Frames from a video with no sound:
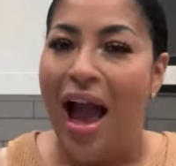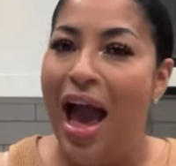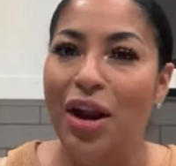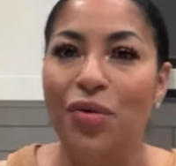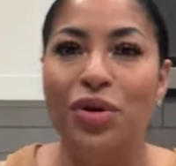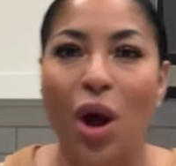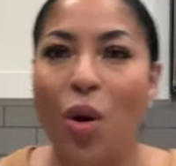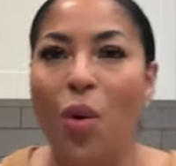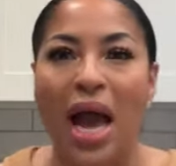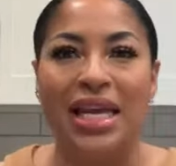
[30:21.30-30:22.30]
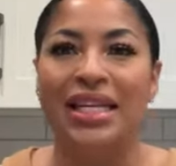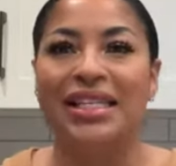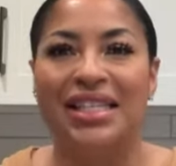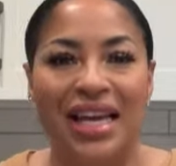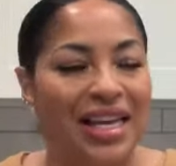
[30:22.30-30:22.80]
I don't know why it
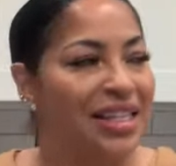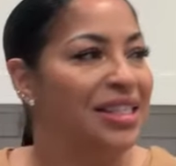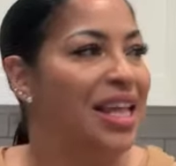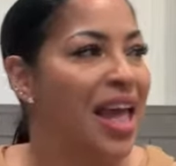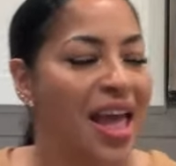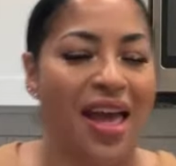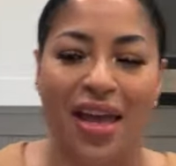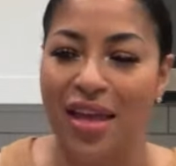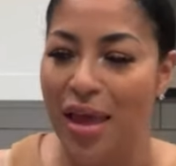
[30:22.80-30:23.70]
does that.